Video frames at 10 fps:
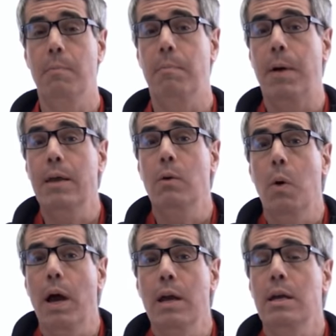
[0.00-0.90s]
By the
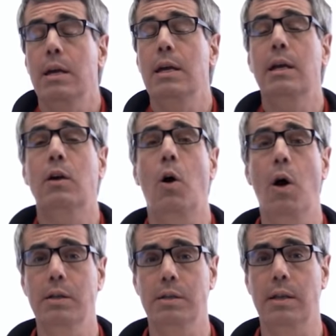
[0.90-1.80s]
way, it
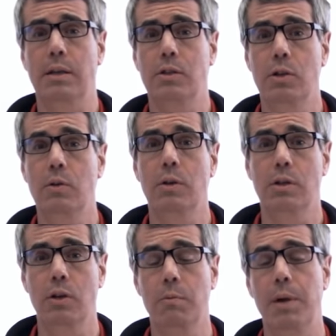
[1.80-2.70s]
costs less too. There's
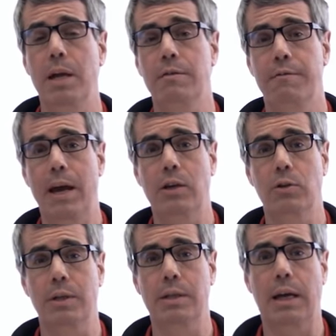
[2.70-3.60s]
a new
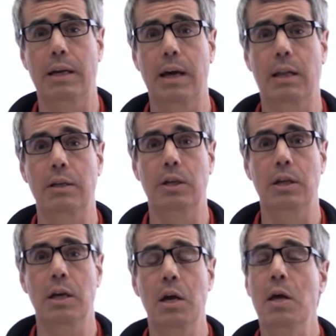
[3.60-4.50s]
manufacturing
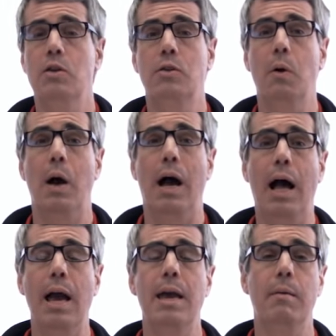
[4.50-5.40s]
technology. So
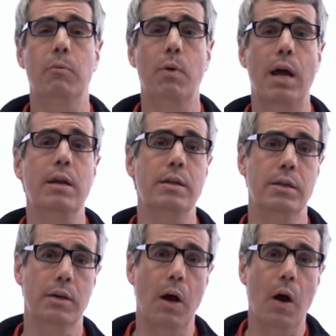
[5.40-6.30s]
I am ready
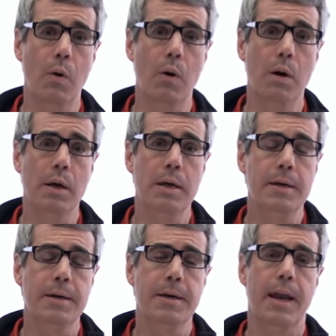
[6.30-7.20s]
to go.
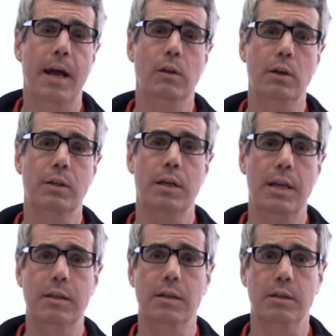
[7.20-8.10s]
And I looked at
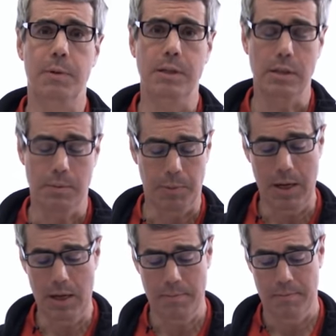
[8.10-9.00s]
Nathan's business
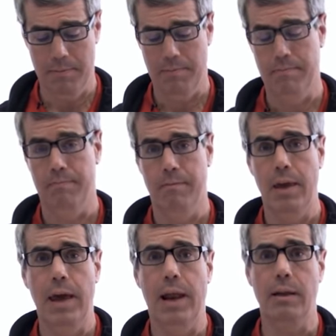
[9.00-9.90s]
plan,
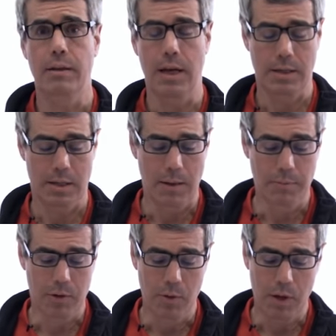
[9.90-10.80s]
and I, I skimmed
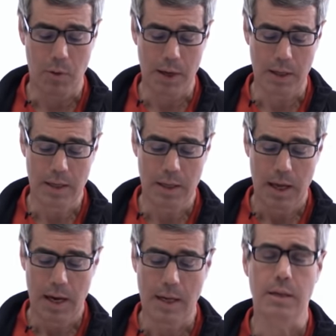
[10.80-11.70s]
through it quickly,
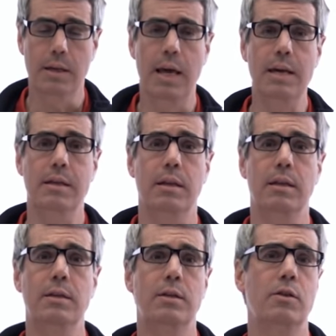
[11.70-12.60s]
and I said, Nathan,
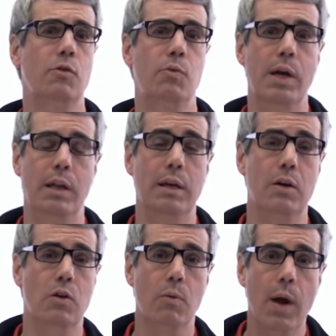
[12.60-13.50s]
this is really
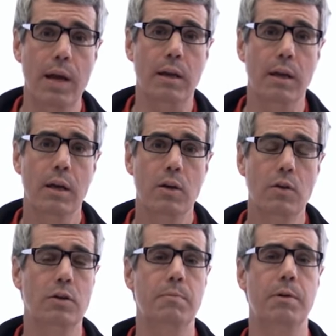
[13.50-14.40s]
great. You
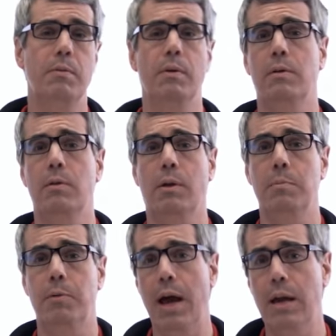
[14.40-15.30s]
should be re really
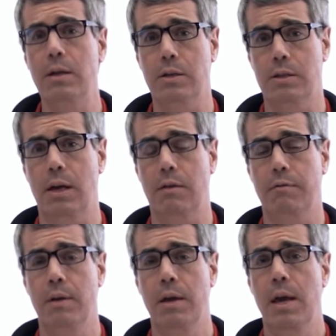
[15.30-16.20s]
proud of yourself.
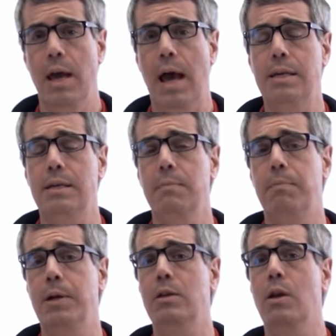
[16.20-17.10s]
I said,
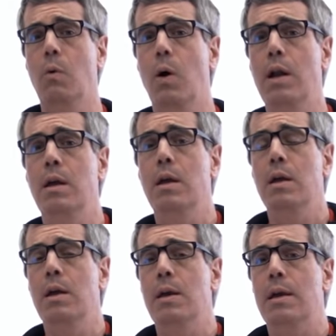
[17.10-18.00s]
but you know what?
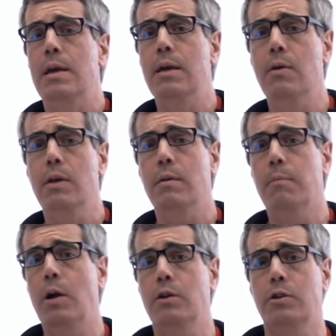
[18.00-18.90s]
Here at the
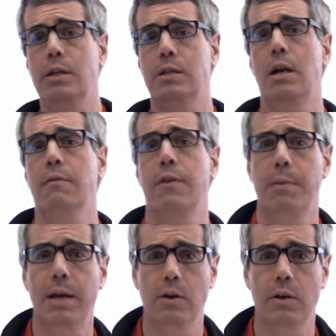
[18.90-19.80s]
Martin Trust Center for M
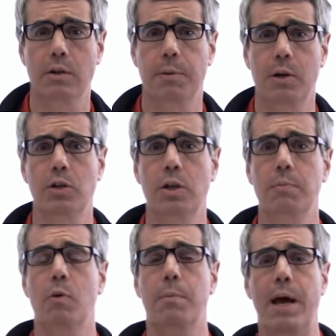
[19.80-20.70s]
I T Entrepreneurship,
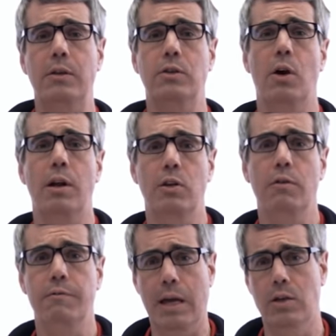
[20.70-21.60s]
we're about starting
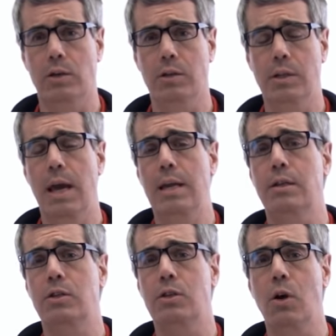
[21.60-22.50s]
new ventures. And
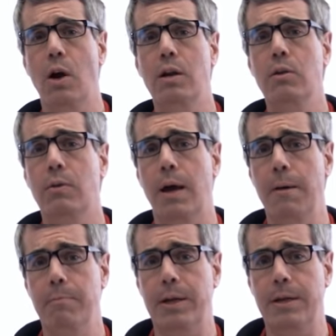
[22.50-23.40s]
to start a new
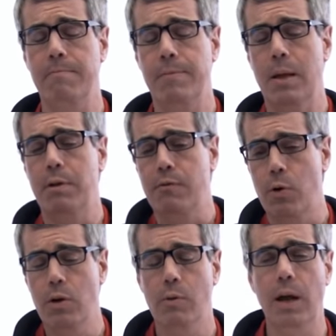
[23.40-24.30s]
company, before
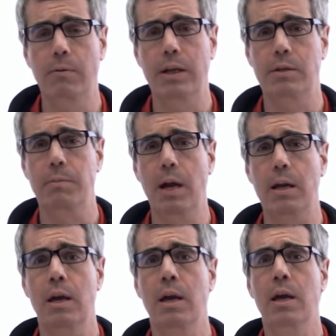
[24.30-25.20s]
you go out and raise money,